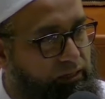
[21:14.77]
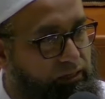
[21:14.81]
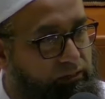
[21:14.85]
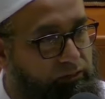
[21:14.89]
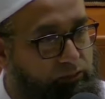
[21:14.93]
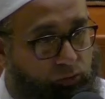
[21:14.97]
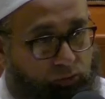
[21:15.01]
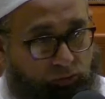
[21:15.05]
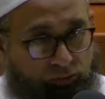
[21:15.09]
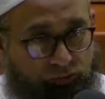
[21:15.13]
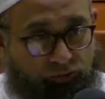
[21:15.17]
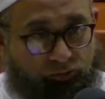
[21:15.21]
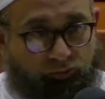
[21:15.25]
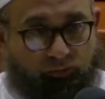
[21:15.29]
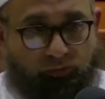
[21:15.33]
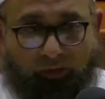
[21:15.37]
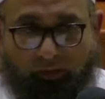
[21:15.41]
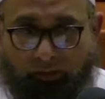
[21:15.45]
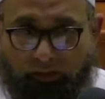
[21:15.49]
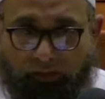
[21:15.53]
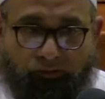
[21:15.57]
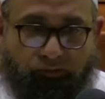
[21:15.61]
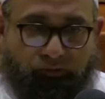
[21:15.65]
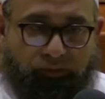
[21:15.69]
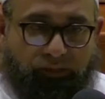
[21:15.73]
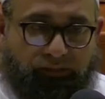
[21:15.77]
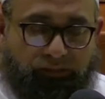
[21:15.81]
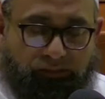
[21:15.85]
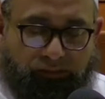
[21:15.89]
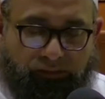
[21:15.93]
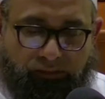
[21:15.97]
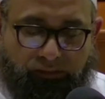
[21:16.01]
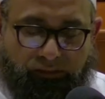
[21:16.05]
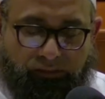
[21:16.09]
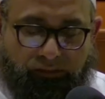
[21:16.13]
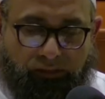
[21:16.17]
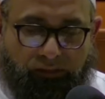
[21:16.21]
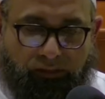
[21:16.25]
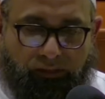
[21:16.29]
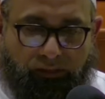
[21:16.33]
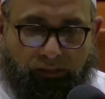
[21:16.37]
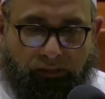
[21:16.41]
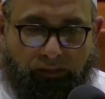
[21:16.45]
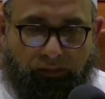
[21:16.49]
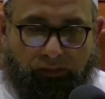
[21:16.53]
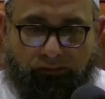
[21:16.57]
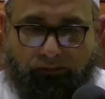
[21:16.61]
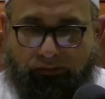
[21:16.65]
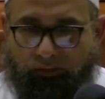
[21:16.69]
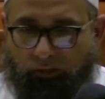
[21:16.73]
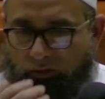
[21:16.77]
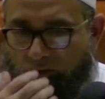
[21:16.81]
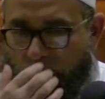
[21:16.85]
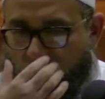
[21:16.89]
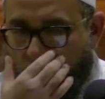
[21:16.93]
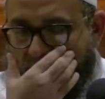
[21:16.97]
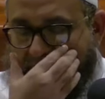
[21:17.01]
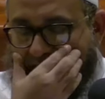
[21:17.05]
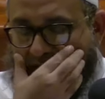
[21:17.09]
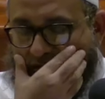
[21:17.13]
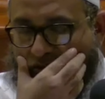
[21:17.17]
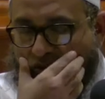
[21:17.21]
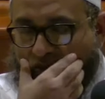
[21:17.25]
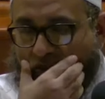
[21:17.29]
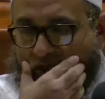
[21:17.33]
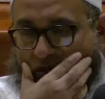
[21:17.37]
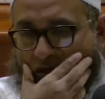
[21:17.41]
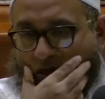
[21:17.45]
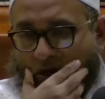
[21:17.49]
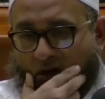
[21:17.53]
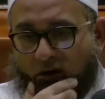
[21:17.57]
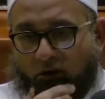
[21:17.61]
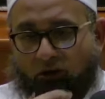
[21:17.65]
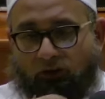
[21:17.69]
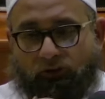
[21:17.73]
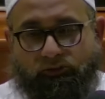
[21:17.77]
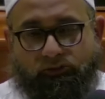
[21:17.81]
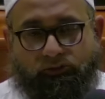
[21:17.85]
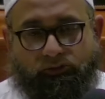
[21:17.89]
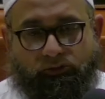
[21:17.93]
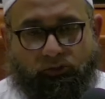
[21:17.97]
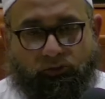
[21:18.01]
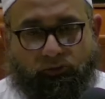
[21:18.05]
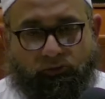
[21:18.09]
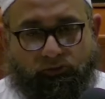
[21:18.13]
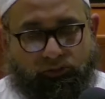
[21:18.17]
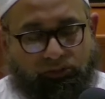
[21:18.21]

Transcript: The whole surah addresses. So the jinn are also,